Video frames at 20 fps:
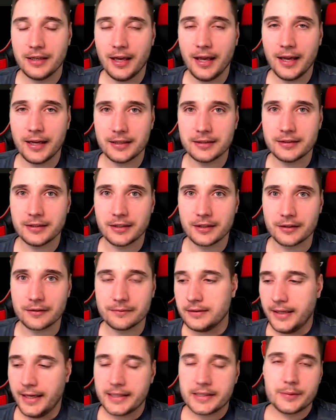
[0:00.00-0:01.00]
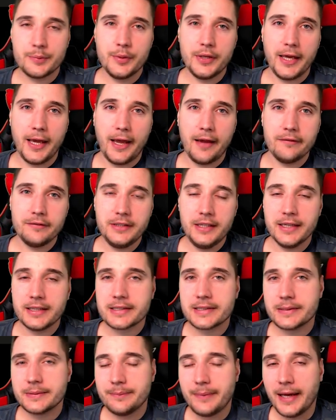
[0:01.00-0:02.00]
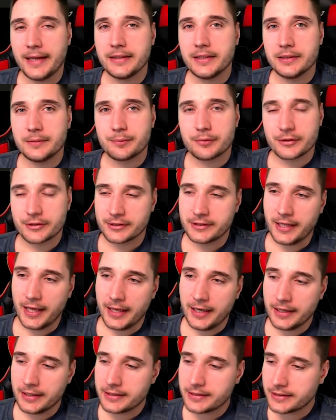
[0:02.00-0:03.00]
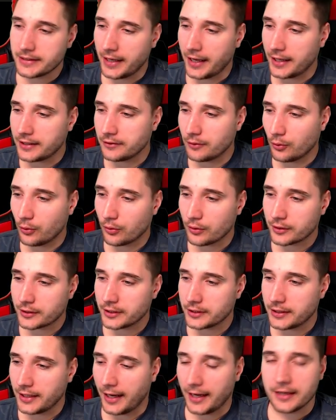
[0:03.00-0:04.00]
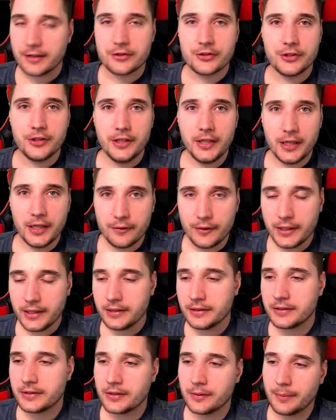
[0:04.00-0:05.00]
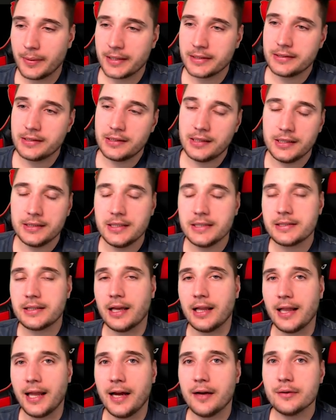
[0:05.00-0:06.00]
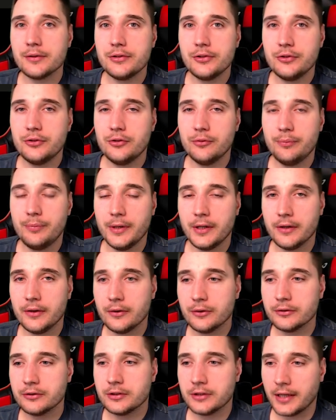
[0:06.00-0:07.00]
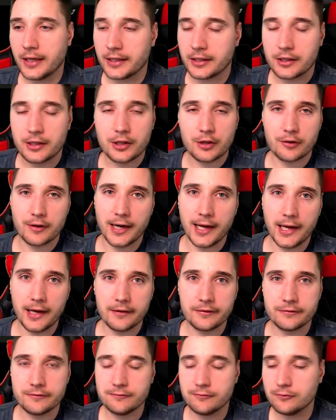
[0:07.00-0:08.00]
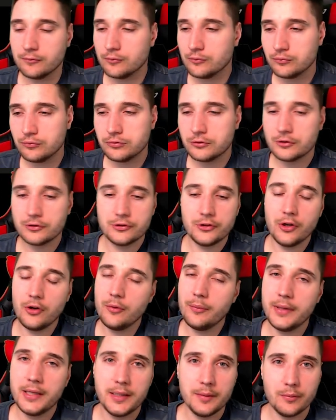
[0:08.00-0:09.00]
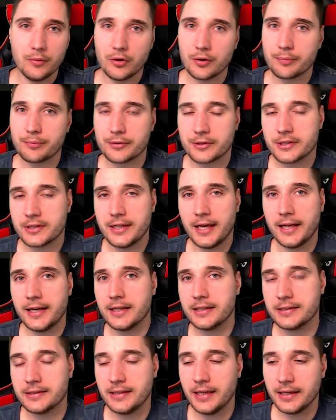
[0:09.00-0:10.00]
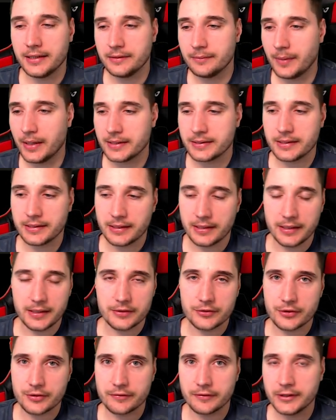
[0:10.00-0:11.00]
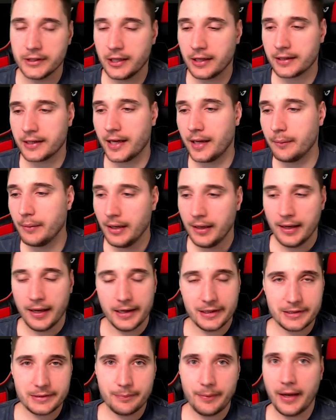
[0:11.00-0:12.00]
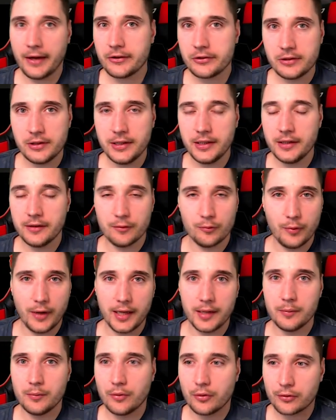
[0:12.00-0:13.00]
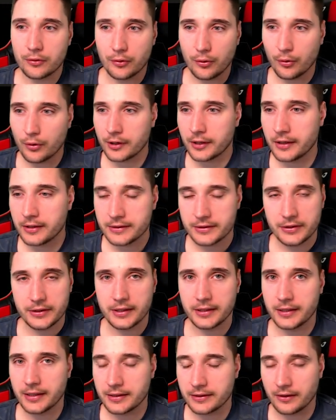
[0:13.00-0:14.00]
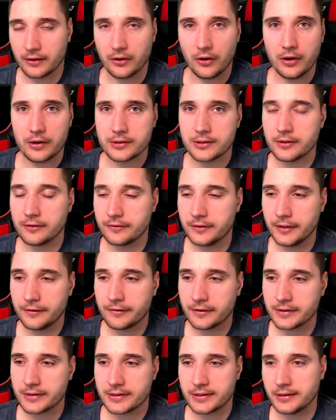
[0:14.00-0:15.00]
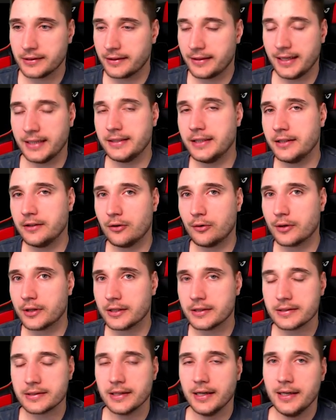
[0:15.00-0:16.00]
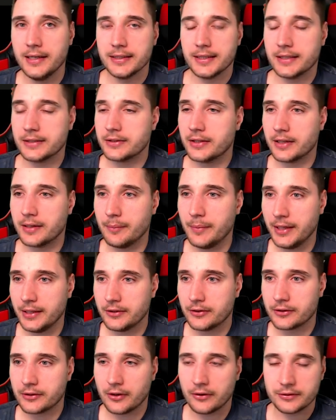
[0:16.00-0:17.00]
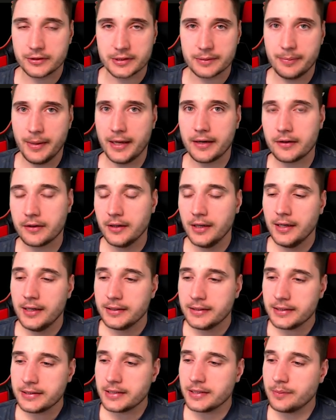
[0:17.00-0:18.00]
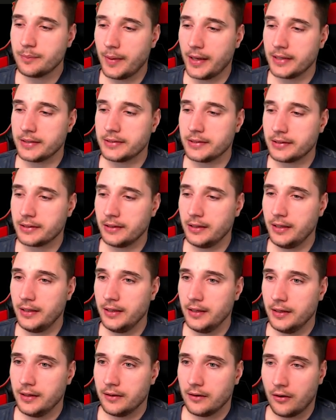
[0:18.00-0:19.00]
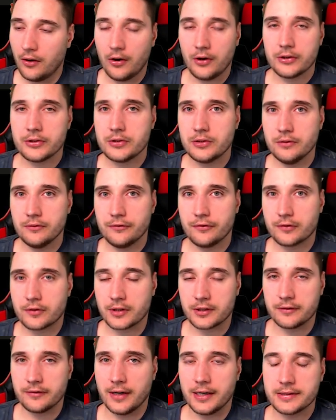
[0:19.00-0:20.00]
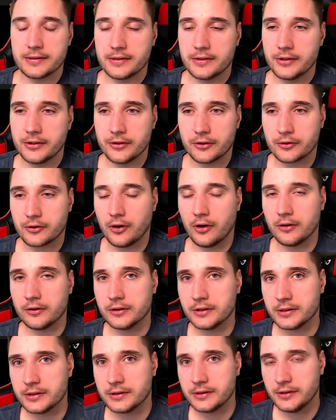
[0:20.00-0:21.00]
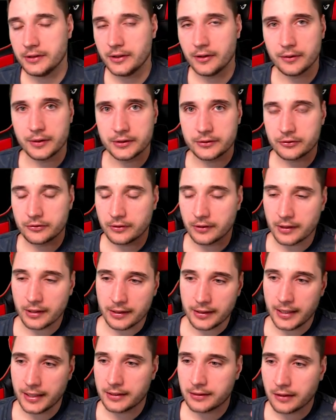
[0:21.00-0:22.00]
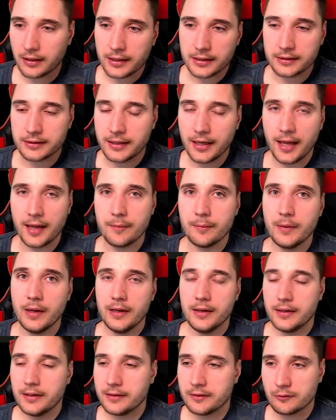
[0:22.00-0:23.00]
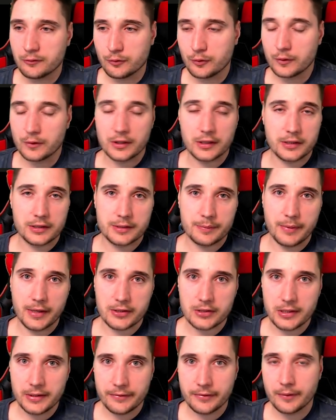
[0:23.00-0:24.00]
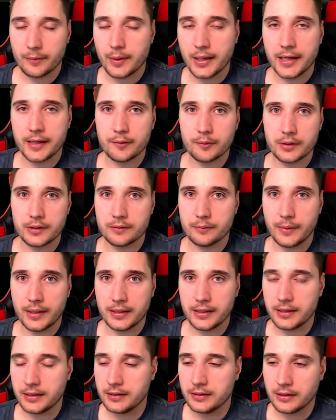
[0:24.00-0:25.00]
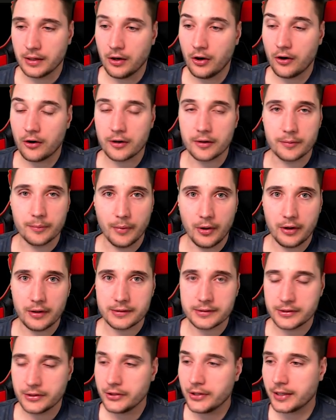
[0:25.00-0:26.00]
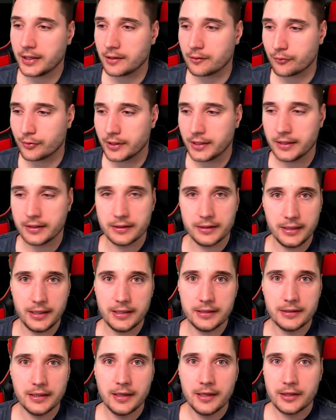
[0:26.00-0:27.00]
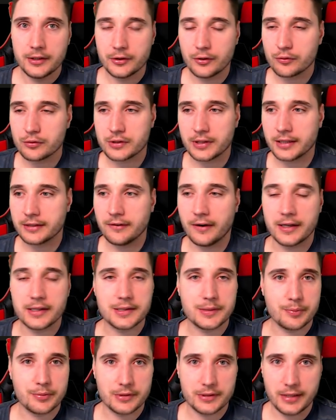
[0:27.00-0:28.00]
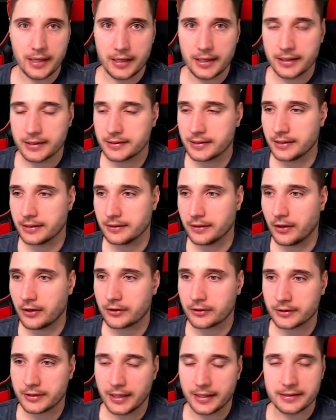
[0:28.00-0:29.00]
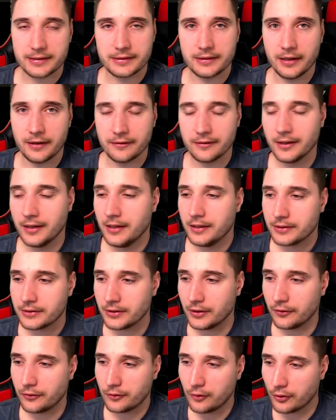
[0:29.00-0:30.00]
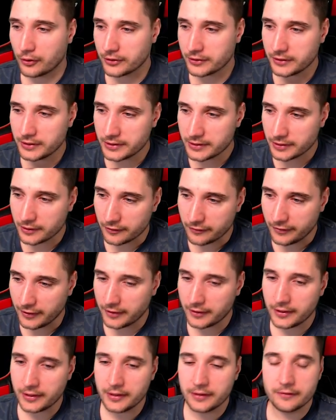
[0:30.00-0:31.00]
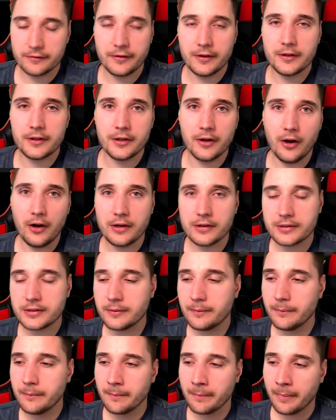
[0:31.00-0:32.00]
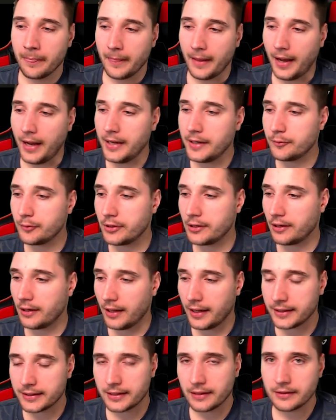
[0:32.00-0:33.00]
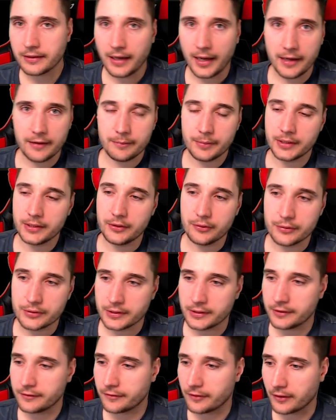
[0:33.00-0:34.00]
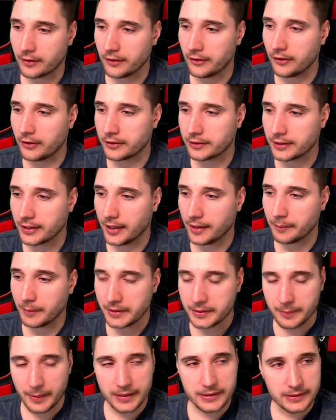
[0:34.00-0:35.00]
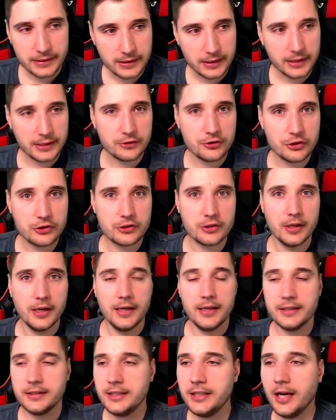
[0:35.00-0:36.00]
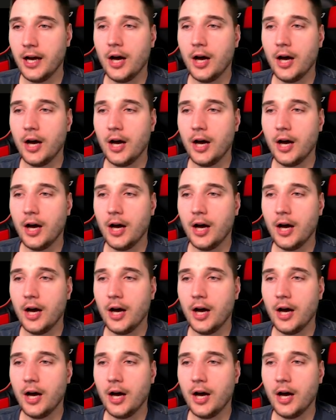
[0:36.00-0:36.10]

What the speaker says: A tier. Next we have the expanded prosthetics and organ engineering. So basically this allows you to build and craft so many more prosthetics that basically in just vanilla game, especially way more organs. You can get lots of different synthetic organs that's gonna make your colonist better. This is basically awesome for advancing your colonist, you know, into the late game, where especially if you're playing with many hard mods, you're gonna really need those advanced prosthetics and architect stuff. So of course these are very awesome. I really like it. I have been using it for a long time. It's basically just the